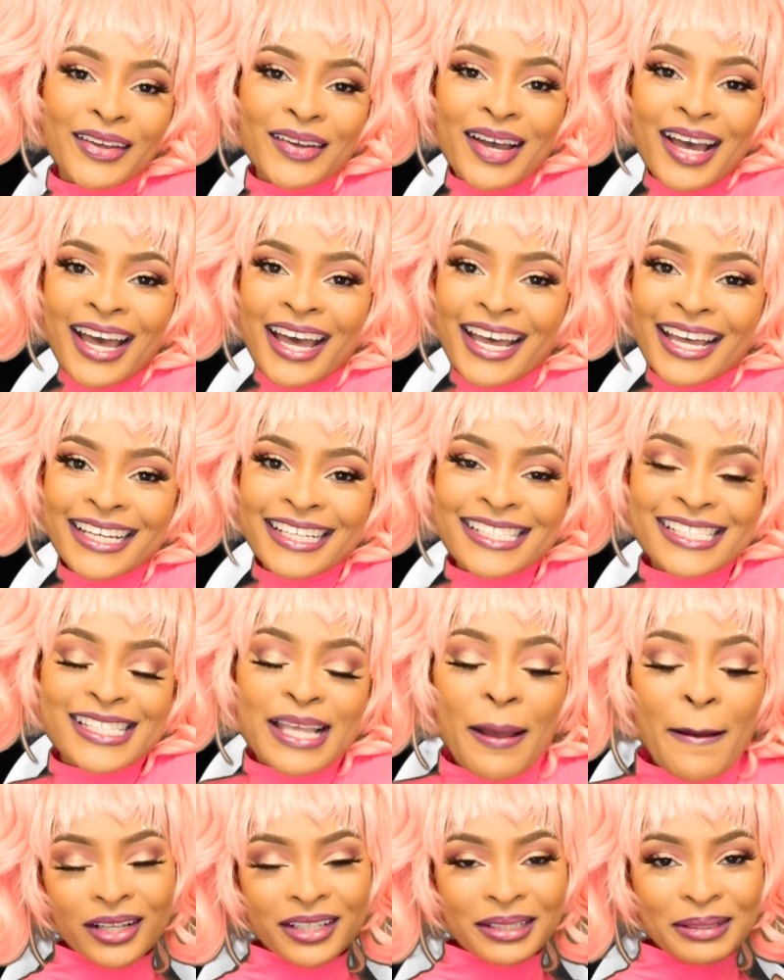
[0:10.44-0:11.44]
guys,
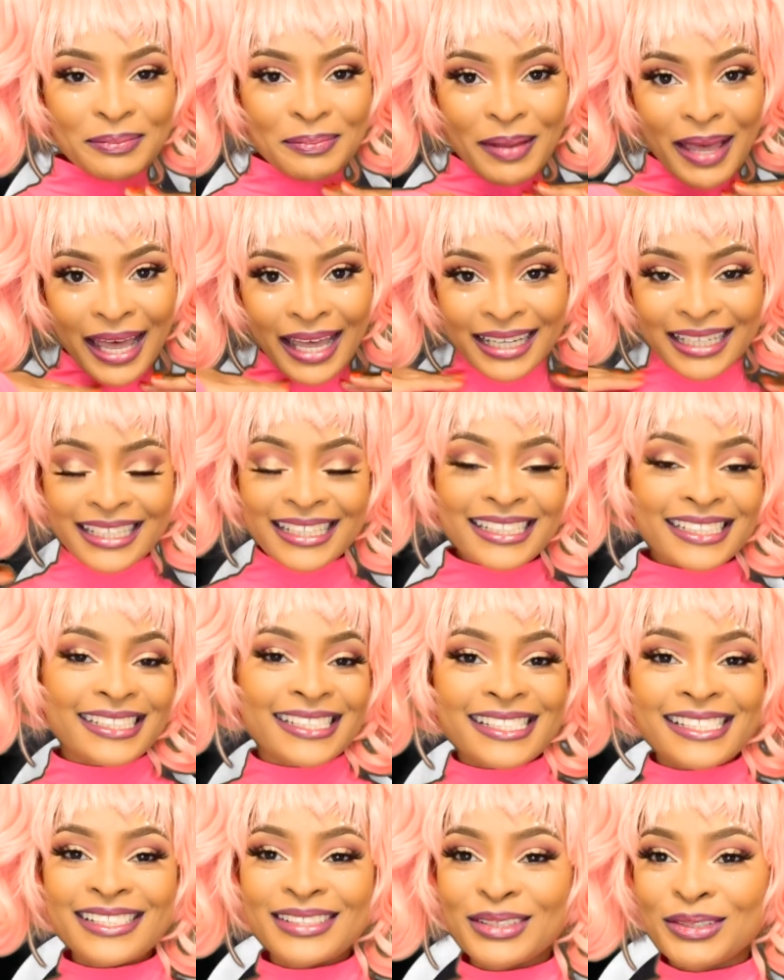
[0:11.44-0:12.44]
welcome back
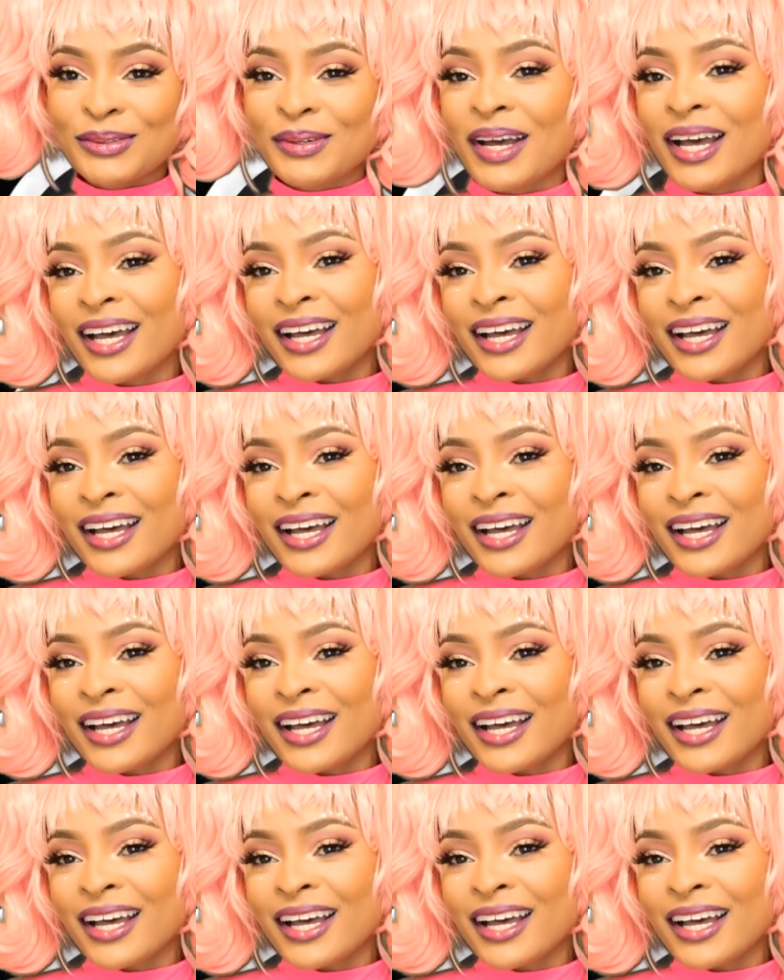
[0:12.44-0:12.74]
to